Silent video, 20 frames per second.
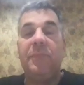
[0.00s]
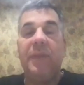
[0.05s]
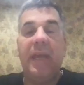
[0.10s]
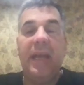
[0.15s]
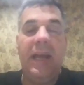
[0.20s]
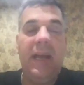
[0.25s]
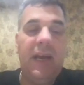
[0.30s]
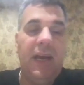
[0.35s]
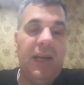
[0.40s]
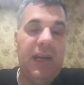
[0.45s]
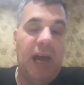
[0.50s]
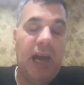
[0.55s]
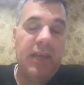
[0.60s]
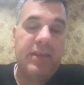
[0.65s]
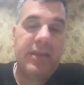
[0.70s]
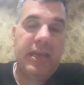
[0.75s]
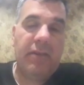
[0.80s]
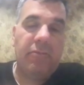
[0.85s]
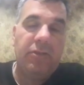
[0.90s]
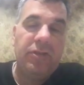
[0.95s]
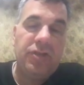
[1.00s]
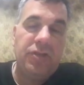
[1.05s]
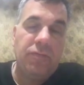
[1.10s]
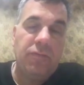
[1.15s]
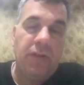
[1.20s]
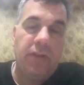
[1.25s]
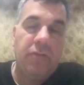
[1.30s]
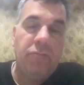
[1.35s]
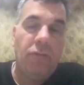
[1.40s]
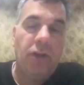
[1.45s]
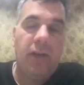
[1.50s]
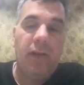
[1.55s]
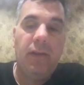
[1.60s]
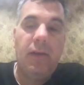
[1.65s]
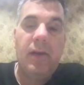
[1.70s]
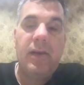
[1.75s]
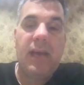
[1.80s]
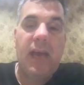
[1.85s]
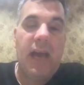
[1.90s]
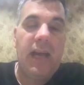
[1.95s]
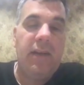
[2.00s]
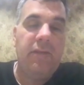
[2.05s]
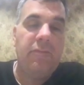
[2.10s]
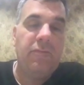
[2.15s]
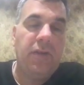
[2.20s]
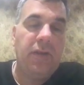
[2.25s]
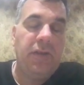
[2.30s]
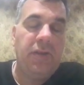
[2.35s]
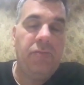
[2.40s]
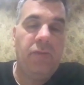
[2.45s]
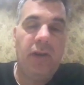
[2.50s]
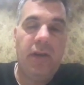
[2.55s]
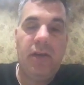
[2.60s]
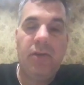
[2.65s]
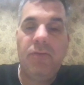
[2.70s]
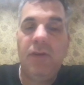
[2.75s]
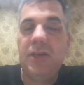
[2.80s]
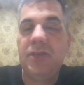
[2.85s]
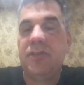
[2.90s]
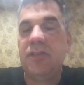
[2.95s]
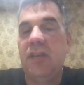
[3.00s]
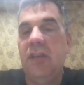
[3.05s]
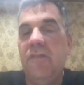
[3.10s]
And I think what you really want to look at and really want to question,